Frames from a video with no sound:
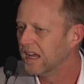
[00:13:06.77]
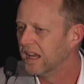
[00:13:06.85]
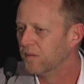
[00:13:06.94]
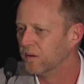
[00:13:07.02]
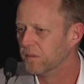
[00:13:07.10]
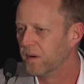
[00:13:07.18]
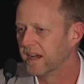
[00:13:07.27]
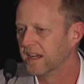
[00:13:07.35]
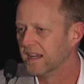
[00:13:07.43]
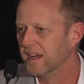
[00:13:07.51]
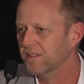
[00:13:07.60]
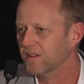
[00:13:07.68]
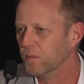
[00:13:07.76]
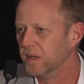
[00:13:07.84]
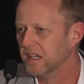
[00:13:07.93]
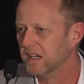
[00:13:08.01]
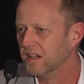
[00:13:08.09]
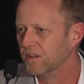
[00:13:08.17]
and we recognized that we
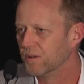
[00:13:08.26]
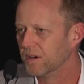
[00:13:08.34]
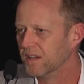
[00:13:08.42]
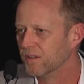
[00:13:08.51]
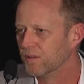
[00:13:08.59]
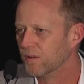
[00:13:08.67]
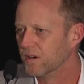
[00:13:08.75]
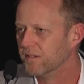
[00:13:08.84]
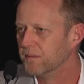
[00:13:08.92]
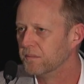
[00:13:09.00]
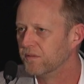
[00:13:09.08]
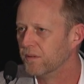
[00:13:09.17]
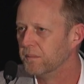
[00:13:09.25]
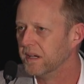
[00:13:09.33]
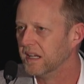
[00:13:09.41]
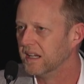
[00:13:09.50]
needed to transform from being